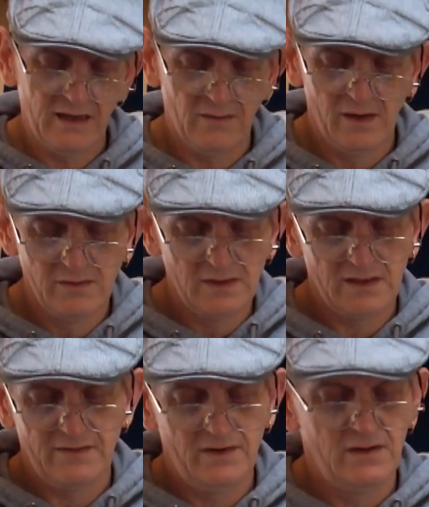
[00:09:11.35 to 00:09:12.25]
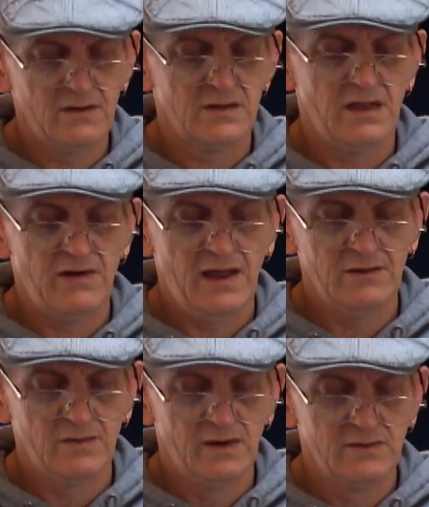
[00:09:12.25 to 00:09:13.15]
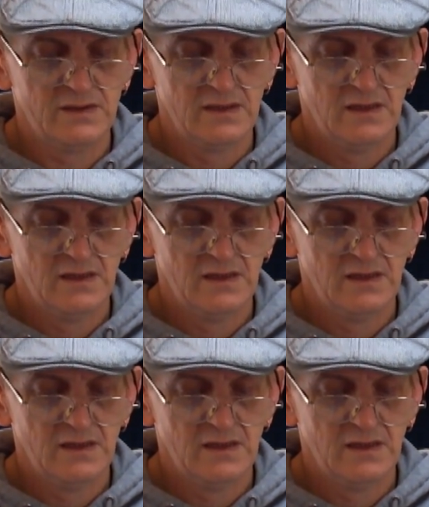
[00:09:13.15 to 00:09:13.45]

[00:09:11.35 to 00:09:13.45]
wound. Let's have a look. Sterile wound